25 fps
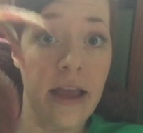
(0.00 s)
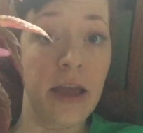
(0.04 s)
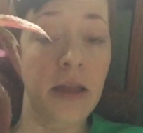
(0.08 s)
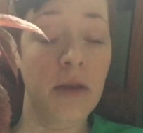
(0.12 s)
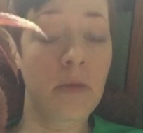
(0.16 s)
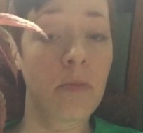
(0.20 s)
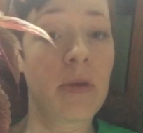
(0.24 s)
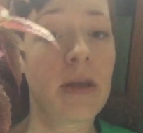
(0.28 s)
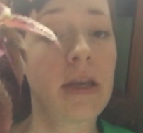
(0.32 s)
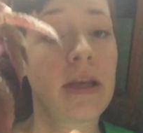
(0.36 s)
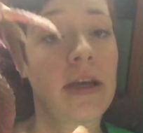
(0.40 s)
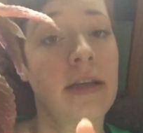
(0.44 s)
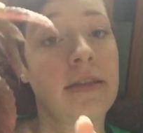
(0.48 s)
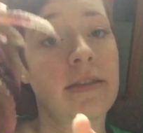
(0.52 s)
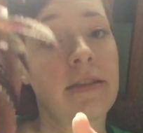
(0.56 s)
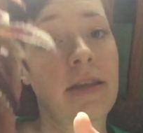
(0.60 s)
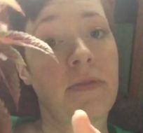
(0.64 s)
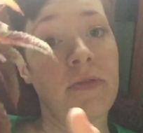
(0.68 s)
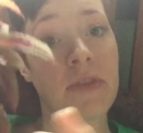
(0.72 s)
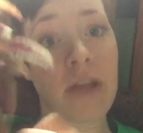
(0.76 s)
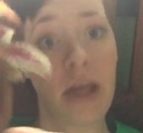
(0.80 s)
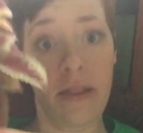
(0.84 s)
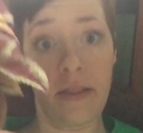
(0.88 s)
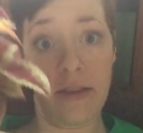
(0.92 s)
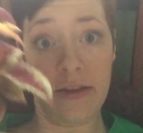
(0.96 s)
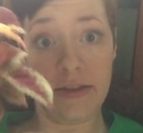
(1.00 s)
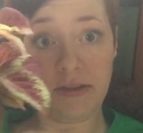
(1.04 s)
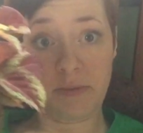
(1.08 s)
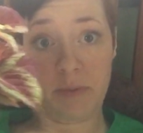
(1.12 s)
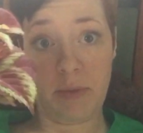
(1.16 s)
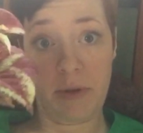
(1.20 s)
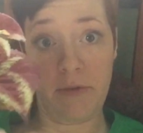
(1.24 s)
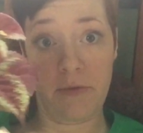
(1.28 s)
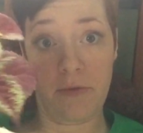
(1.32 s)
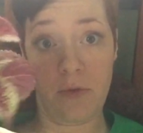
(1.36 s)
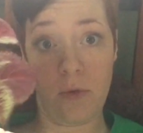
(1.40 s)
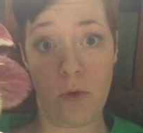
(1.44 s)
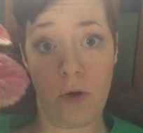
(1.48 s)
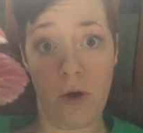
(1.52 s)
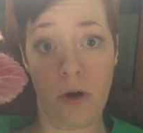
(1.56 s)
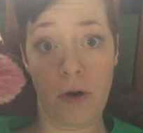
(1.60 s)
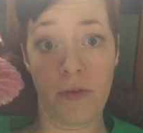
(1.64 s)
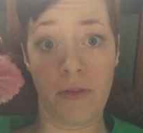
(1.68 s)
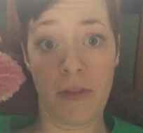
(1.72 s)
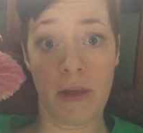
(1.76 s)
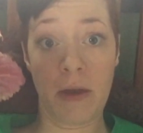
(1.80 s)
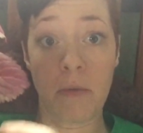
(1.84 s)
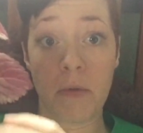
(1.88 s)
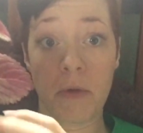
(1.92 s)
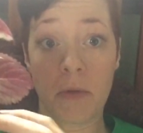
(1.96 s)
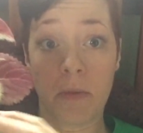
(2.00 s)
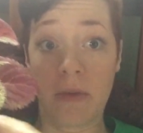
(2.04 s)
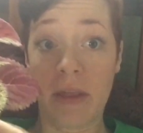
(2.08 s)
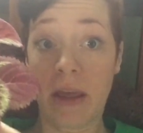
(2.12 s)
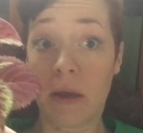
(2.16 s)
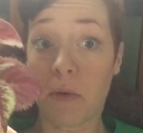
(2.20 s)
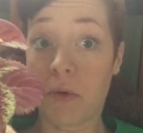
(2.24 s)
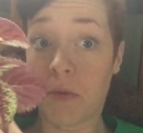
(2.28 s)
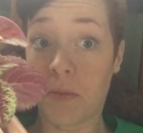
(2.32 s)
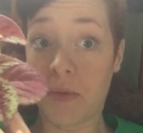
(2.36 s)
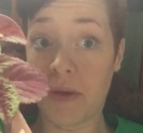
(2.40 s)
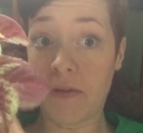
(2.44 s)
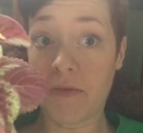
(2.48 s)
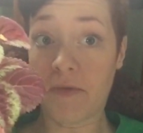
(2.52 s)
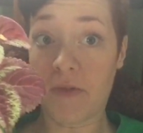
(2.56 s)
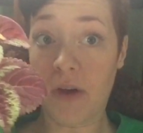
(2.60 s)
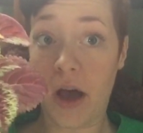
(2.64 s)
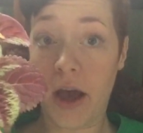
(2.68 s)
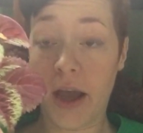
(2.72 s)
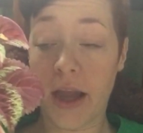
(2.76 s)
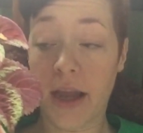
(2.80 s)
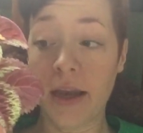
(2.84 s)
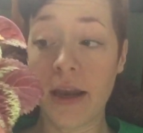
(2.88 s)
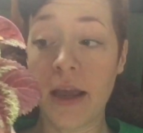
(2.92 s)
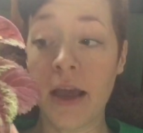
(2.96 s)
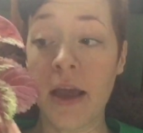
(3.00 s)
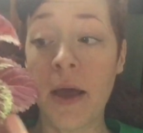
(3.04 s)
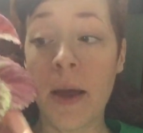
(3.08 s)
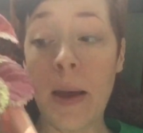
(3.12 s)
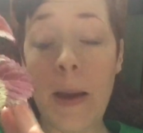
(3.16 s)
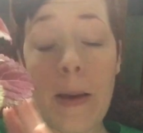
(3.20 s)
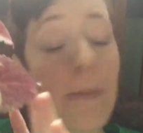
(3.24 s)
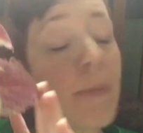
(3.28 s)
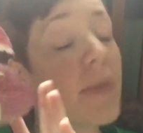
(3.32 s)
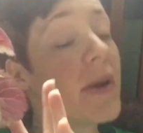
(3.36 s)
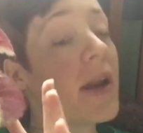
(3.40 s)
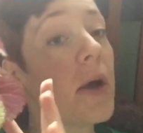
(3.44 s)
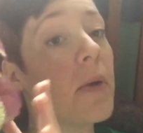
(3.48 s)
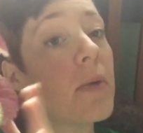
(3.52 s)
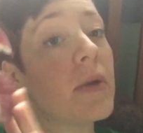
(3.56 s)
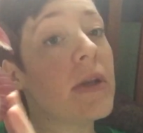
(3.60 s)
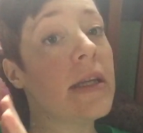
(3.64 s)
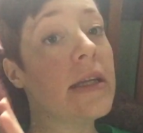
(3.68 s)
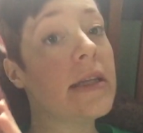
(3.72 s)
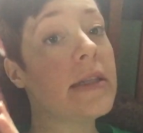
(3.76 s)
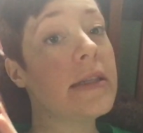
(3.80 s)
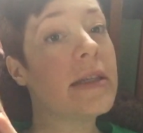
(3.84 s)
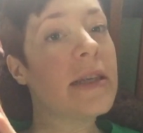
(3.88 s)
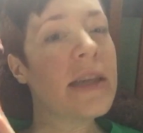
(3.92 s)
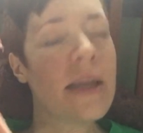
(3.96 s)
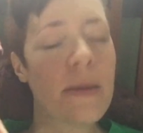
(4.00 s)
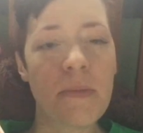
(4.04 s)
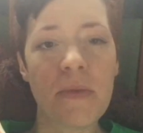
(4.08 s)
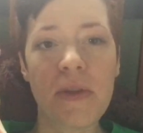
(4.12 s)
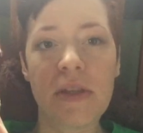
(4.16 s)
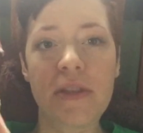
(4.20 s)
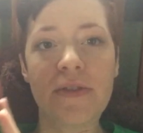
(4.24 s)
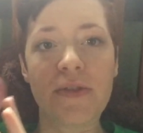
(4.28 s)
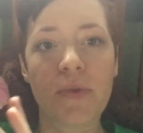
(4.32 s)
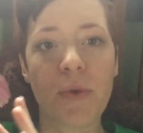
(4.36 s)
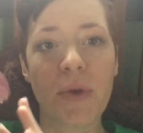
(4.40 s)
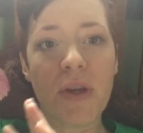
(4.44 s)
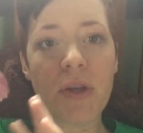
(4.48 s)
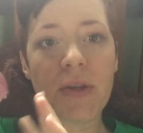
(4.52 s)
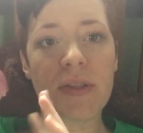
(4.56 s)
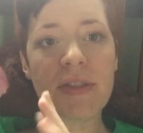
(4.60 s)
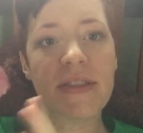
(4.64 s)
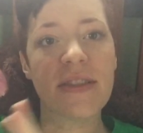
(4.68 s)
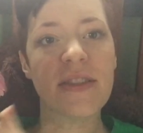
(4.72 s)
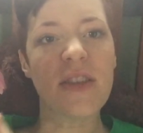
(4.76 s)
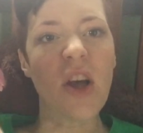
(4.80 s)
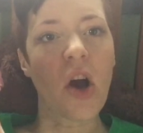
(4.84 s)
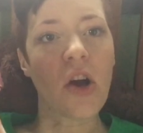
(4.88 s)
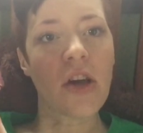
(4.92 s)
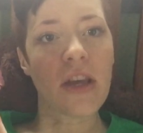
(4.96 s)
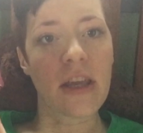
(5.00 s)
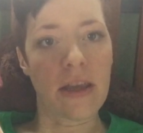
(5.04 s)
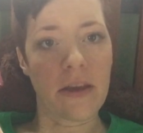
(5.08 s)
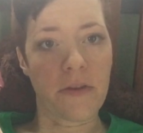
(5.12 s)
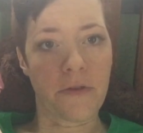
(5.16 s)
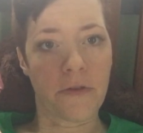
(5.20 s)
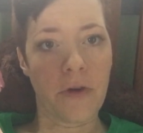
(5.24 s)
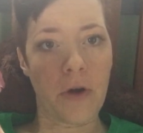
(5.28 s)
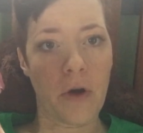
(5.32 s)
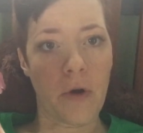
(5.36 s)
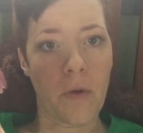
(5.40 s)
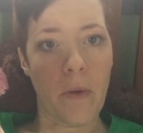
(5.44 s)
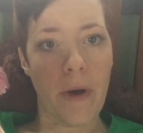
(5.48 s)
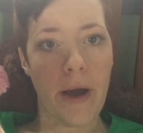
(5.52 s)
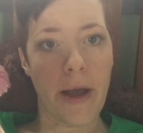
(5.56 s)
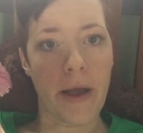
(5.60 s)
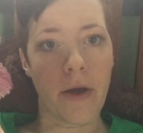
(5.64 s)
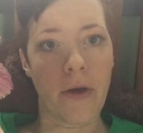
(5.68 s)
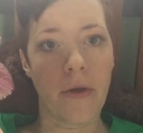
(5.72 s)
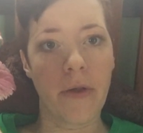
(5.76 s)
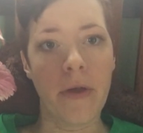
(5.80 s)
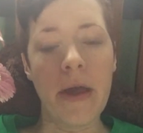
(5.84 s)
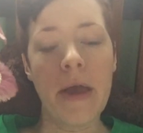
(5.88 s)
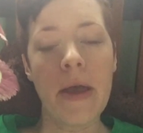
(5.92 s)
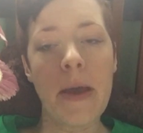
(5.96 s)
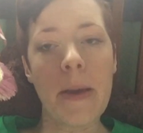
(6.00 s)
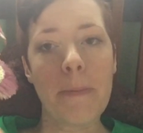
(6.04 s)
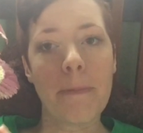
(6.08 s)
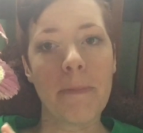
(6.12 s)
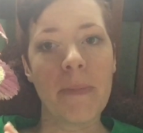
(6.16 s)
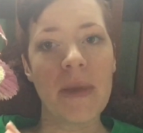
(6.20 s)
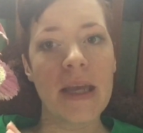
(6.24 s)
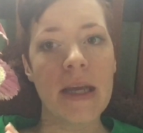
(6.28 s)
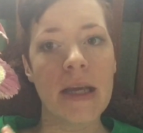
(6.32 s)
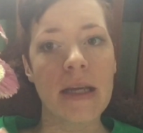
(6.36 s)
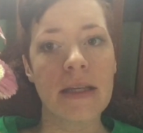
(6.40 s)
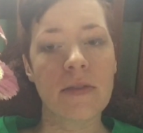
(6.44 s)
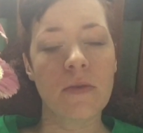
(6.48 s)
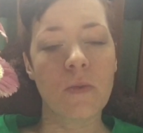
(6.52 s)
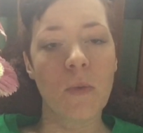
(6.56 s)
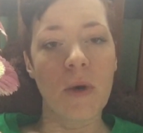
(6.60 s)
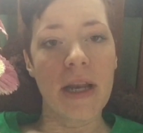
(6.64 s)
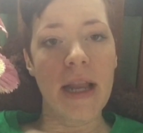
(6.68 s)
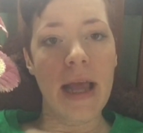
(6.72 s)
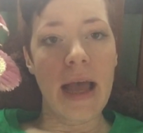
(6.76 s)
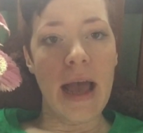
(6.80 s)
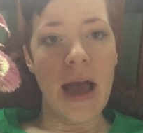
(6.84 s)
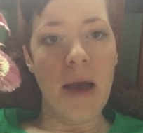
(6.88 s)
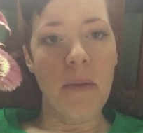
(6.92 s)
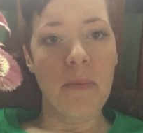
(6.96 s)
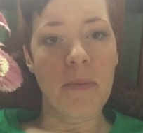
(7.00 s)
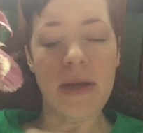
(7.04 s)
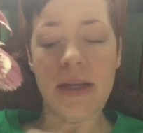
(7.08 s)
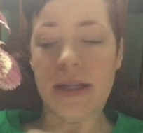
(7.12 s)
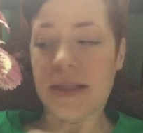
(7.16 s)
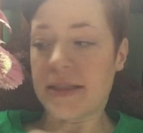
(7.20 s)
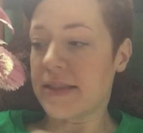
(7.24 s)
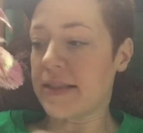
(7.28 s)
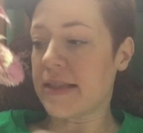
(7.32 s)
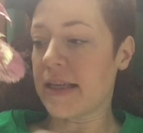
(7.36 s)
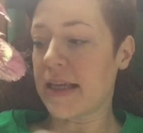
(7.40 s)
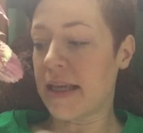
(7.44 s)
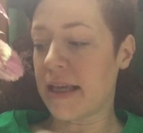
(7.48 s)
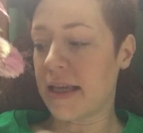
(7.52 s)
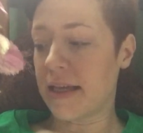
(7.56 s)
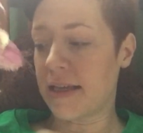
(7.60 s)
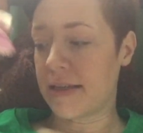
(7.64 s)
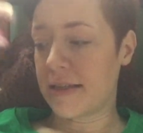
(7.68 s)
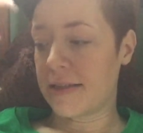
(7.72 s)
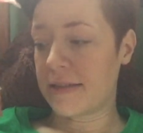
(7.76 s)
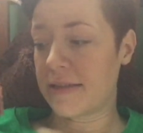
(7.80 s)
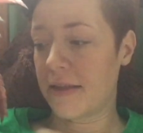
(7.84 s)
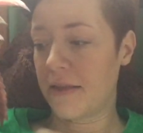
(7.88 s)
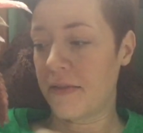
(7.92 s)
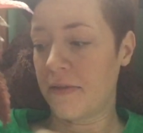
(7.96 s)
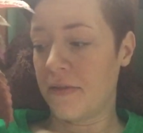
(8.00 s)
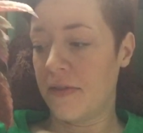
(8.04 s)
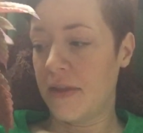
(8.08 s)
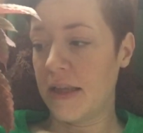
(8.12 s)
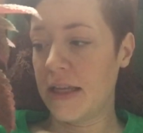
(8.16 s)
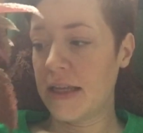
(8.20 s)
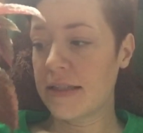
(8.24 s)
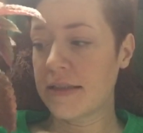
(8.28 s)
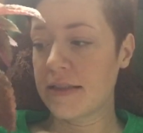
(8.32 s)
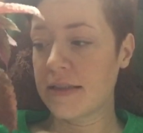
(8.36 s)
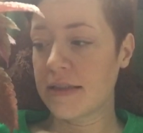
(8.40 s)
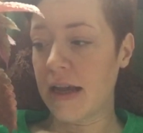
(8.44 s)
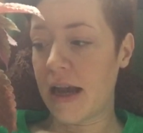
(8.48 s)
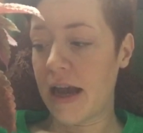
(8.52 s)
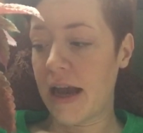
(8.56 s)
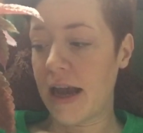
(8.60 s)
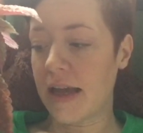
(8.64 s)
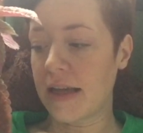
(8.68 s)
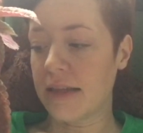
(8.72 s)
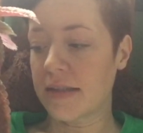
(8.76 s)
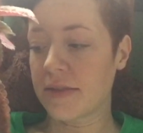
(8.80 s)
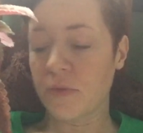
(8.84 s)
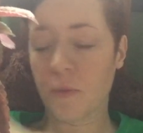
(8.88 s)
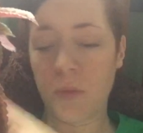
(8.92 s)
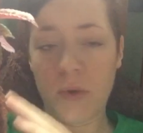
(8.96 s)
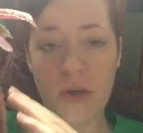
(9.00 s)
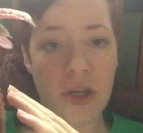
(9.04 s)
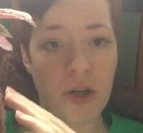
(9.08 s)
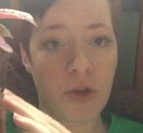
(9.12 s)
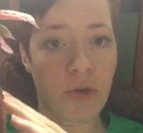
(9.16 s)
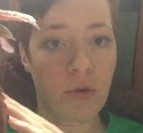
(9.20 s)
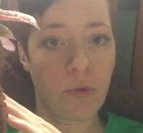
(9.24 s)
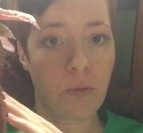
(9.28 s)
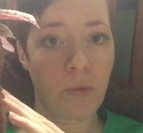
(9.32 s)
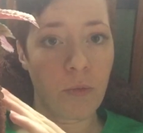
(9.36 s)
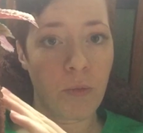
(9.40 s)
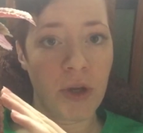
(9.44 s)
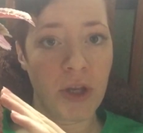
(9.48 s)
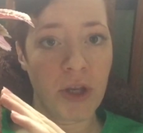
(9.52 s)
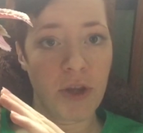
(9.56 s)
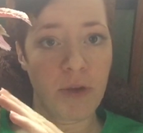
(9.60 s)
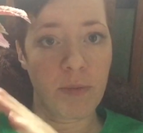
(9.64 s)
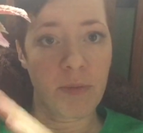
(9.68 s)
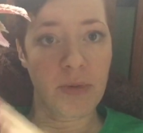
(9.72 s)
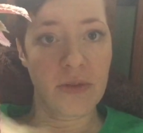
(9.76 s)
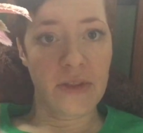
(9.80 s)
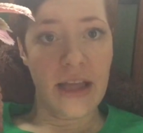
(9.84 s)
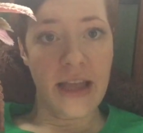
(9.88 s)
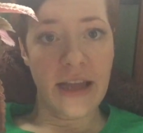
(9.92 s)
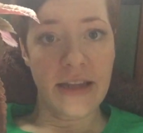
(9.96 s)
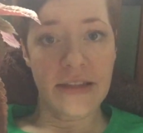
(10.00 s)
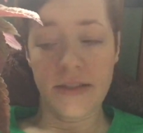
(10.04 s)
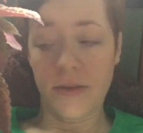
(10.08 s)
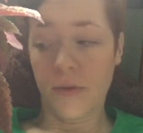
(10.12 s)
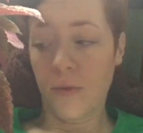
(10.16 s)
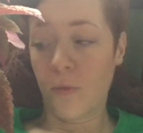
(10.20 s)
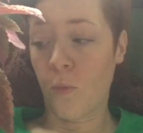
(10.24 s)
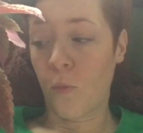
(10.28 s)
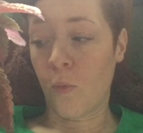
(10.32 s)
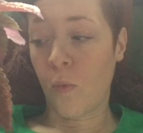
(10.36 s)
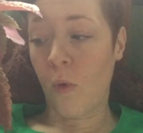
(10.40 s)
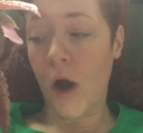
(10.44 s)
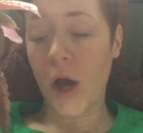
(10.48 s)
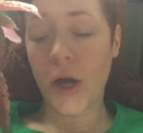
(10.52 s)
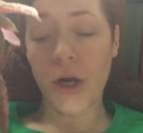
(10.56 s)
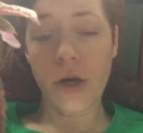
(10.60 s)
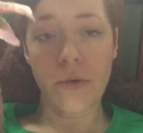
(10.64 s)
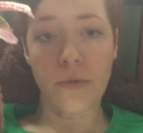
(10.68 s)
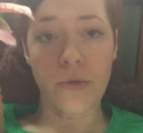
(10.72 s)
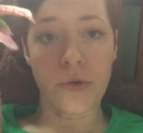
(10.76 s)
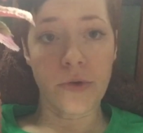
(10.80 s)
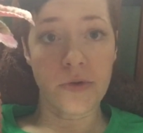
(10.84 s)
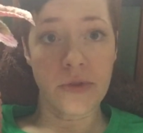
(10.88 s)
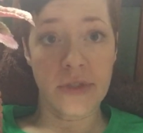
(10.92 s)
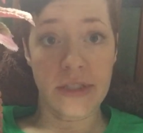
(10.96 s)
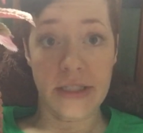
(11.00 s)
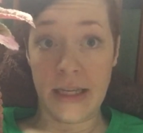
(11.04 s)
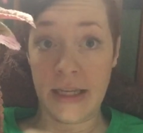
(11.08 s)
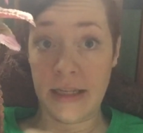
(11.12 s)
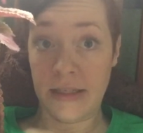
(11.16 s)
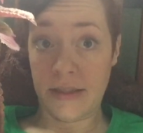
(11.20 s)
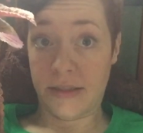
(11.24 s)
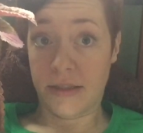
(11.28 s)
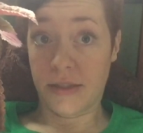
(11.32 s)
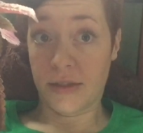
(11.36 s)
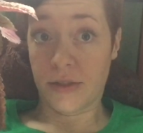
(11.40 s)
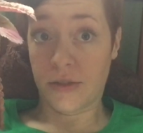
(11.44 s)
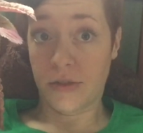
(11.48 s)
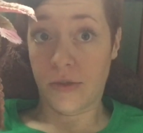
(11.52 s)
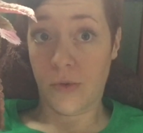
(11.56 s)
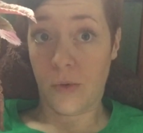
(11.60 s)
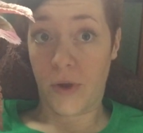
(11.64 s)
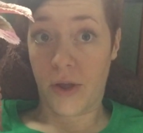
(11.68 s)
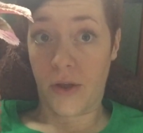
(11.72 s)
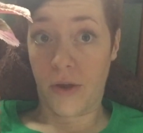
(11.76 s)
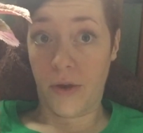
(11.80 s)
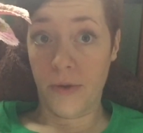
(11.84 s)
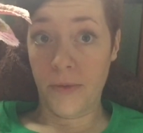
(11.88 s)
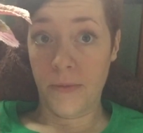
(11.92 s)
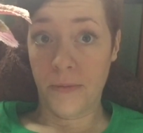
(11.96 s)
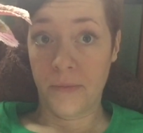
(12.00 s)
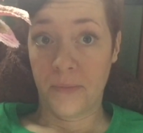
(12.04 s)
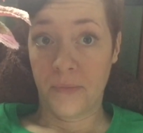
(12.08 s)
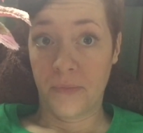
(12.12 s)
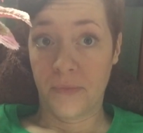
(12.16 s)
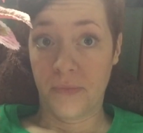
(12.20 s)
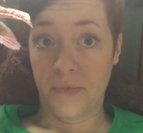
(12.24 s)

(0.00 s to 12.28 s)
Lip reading: and because I've done this before, they would be fine, but I would need to keep the soil soggy for a while, because what happens is these guys, when you plant water roots into soil,